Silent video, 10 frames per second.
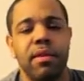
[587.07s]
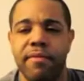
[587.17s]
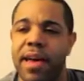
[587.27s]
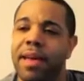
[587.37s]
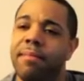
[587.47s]
So
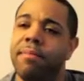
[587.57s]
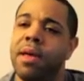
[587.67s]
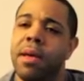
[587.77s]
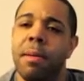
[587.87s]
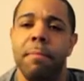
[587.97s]
if I am
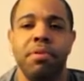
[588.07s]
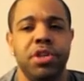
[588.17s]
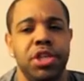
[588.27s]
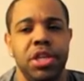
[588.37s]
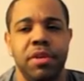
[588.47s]

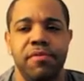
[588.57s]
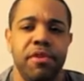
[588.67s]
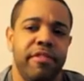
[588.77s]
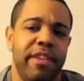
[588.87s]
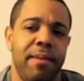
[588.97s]
pushing,
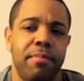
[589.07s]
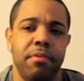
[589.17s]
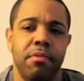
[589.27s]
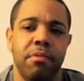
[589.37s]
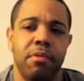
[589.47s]
for
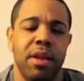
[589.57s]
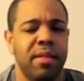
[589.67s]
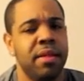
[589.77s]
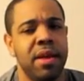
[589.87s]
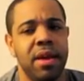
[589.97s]
example,
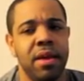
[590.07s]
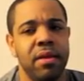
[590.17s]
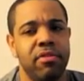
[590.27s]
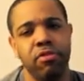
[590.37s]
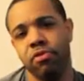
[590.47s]
let's
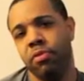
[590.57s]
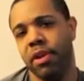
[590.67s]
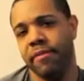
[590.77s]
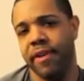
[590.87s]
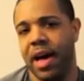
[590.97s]
say
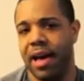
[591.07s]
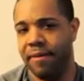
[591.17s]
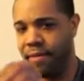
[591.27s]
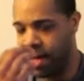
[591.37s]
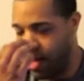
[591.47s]
225,